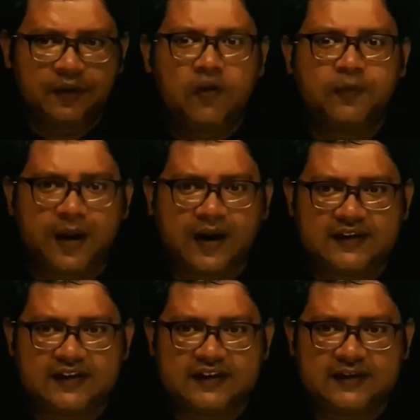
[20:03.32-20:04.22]
of
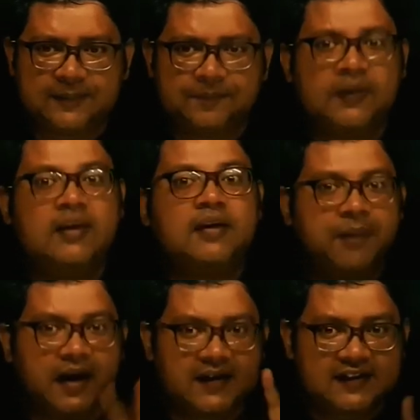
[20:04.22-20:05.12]
parasitism.
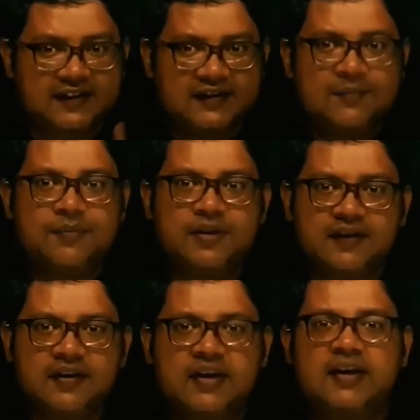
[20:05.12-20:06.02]
Parasitism
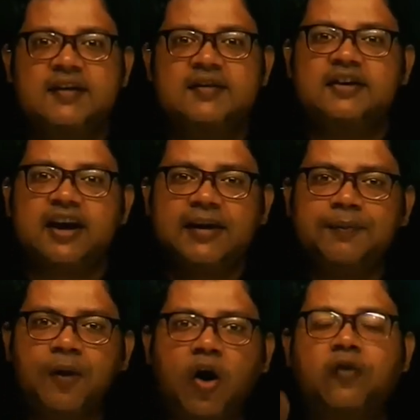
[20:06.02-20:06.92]
means it's a
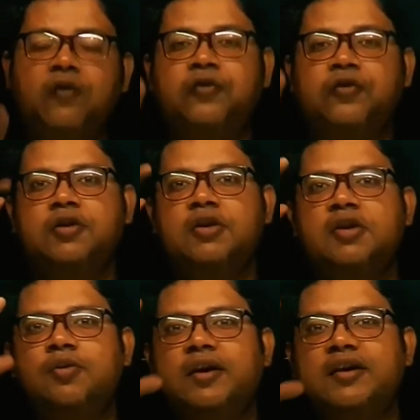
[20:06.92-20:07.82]
type of,
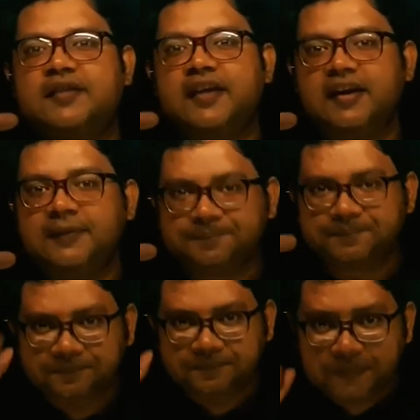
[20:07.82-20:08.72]
you can say,
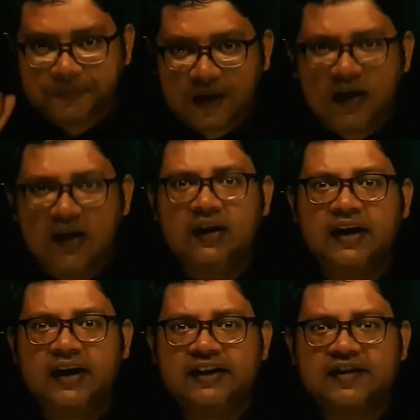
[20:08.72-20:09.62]

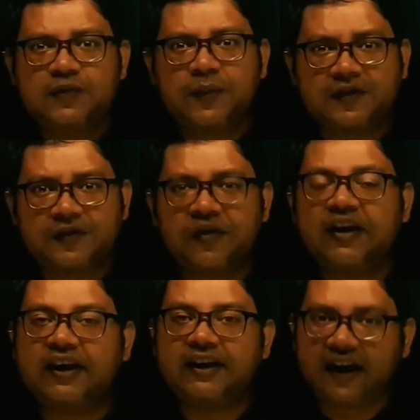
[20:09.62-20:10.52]

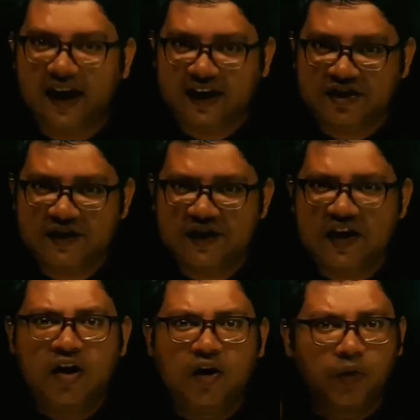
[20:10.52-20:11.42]
interspecific interactions
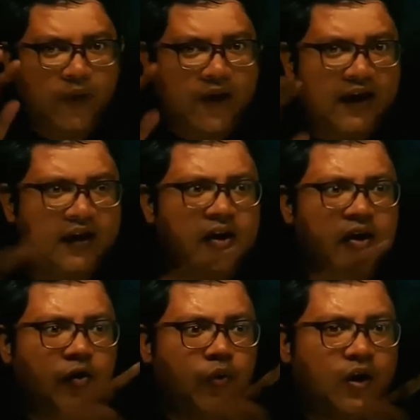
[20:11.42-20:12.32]
where
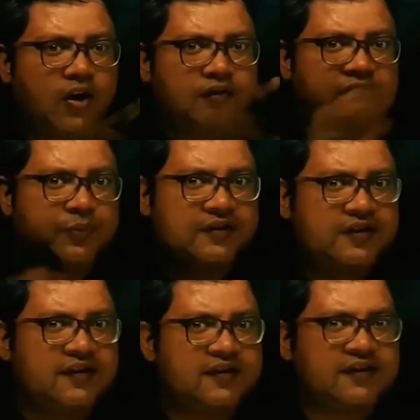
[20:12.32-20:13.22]
one of the
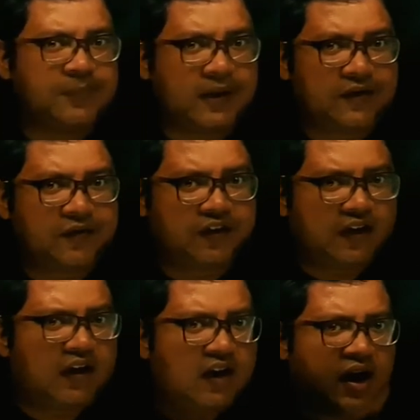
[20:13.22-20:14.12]
species is
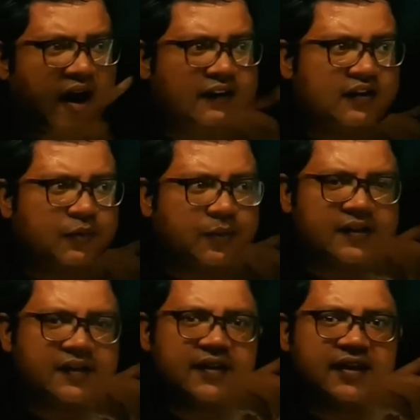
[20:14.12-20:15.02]
benefited, other
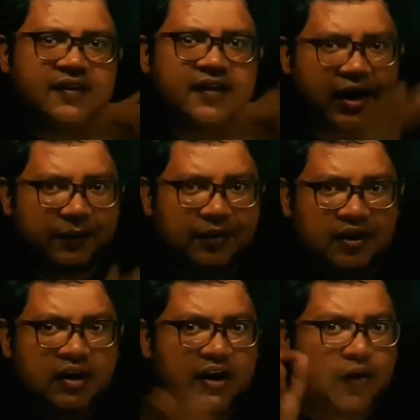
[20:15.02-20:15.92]
species is harmed.
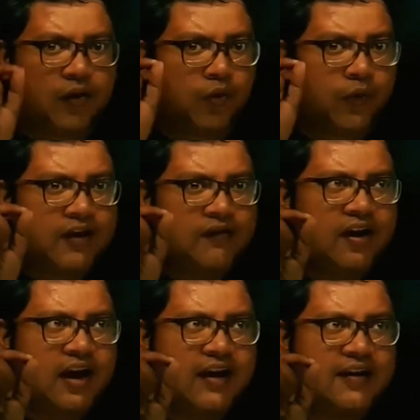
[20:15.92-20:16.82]
Now,
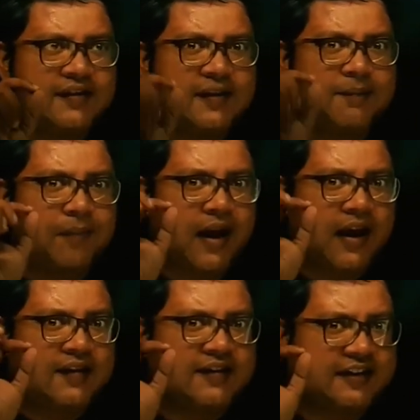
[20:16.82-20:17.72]
whenever I say
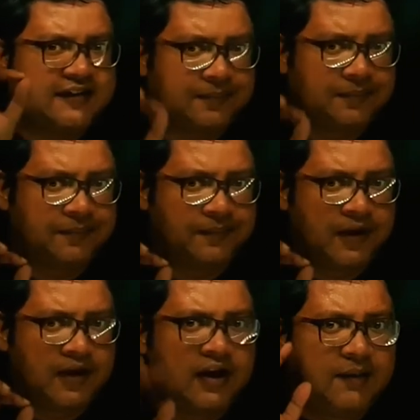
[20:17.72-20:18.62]
parasitism,
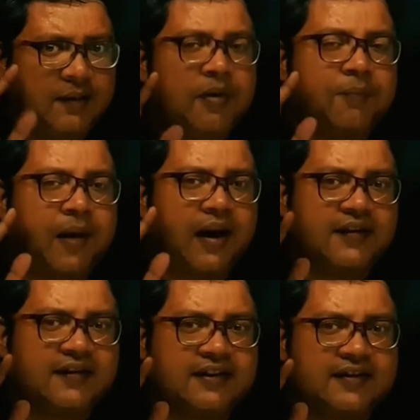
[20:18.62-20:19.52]
remember
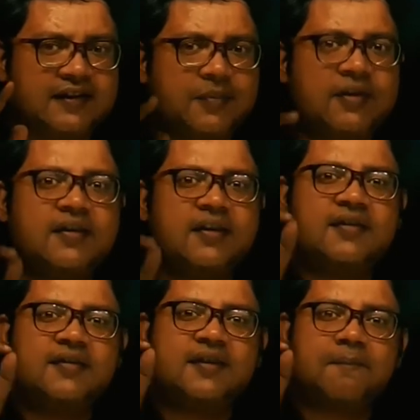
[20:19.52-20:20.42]
parasitism is a
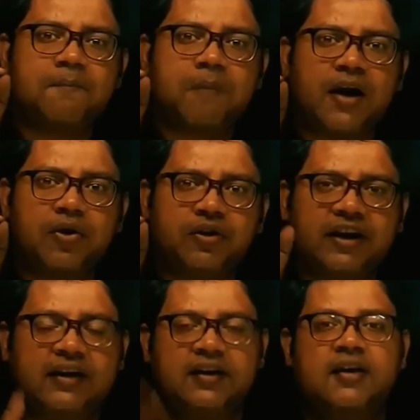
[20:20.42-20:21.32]

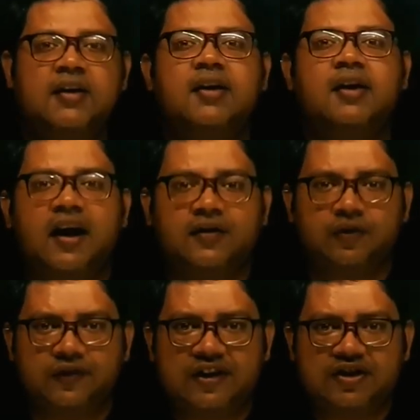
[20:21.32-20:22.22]
symbiotic
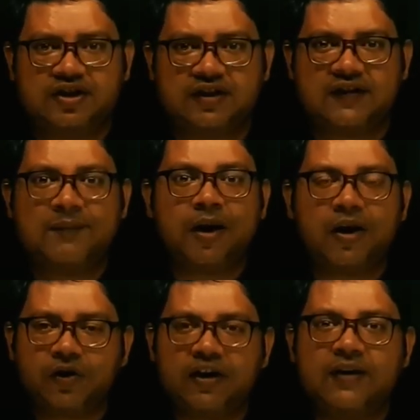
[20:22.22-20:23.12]
association.
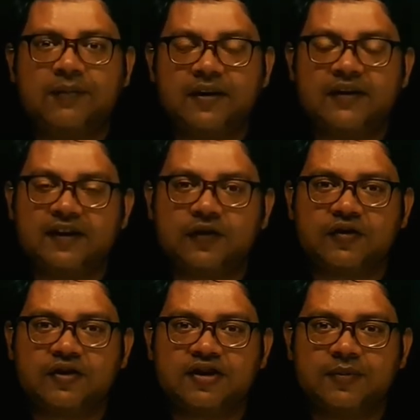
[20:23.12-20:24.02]
Symbiotic means
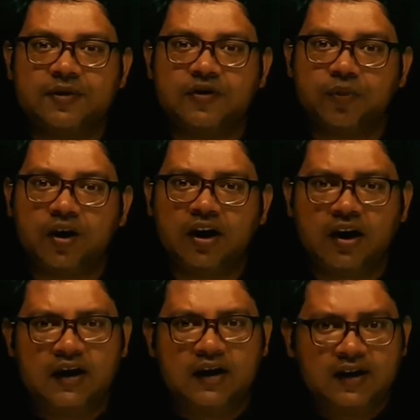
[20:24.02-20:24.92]
association means what?
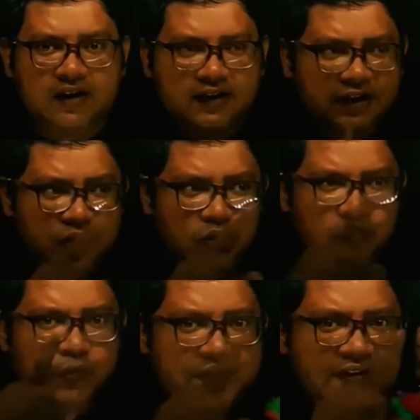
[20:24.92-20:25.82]
The two
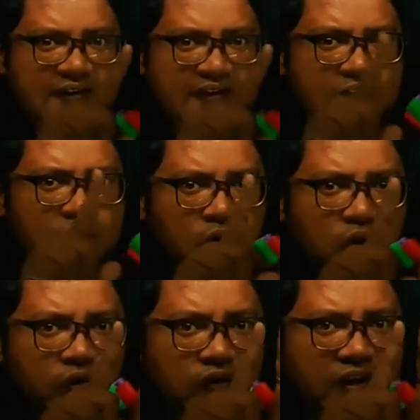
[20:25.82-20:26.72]
species are
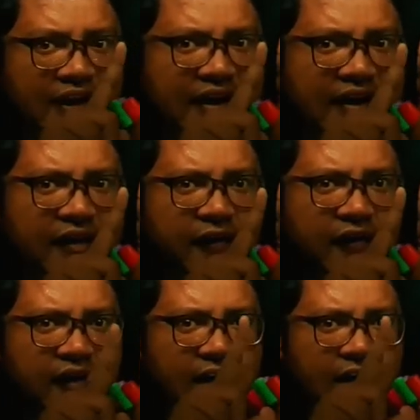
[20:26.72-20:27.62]
closely
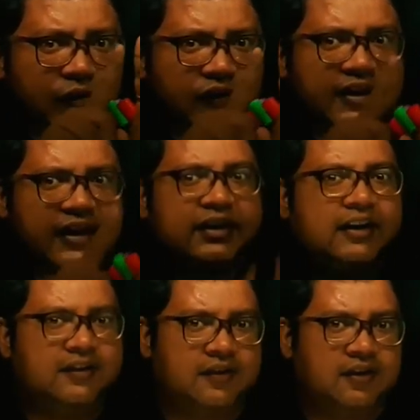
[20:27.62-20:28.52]

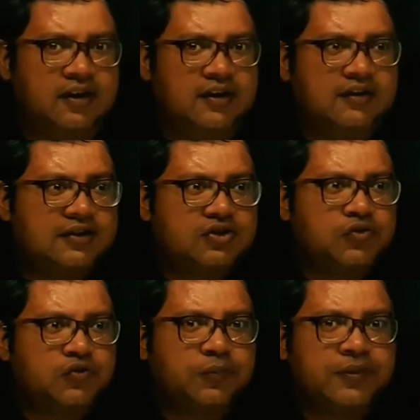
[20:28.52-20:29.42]
associated. These
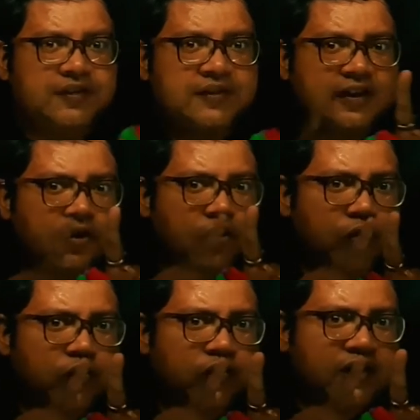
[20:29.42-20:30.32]
two species are
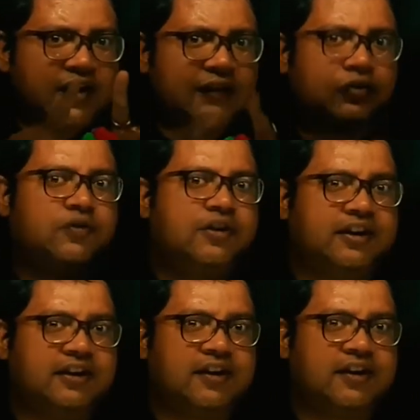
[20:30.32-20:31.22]
closely
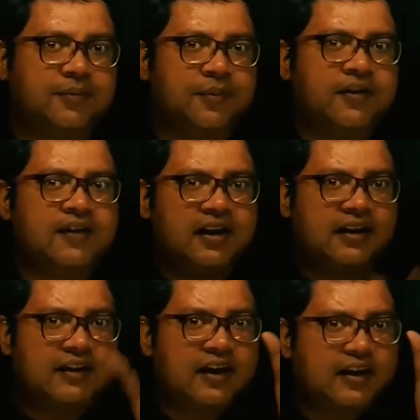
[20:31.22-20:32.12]
associated. That means
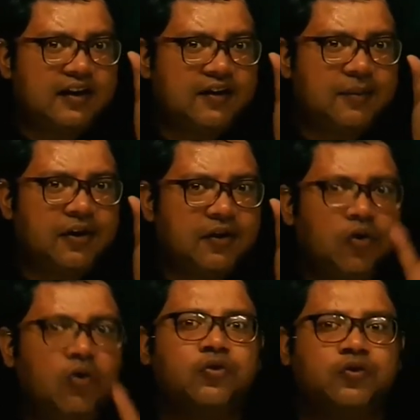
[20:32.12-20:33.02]
they remain
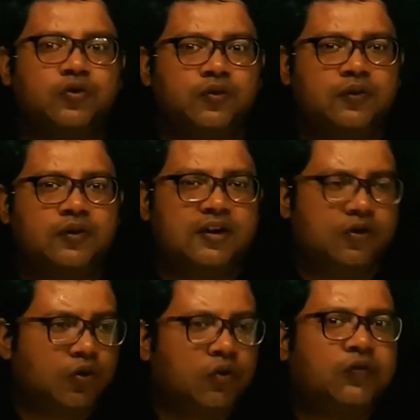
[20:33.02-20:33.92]
close, in
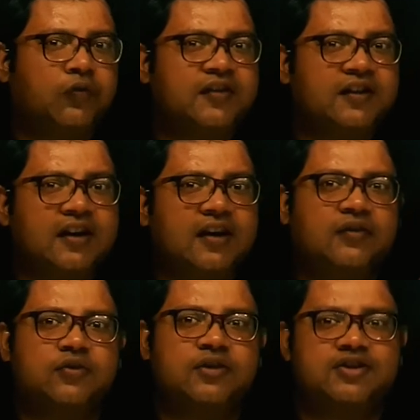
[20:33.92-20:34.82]
close physical
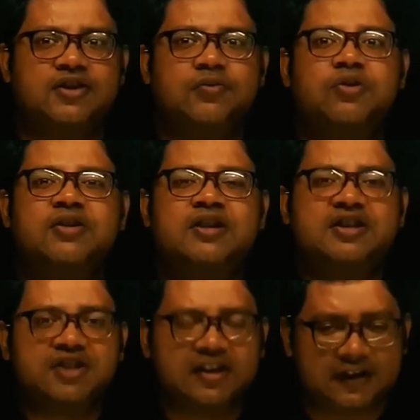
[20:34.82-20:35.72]
association with
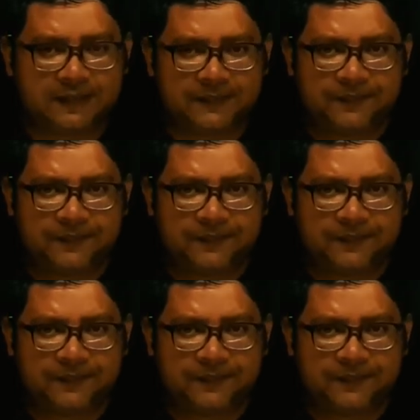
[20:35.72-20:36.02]
each other.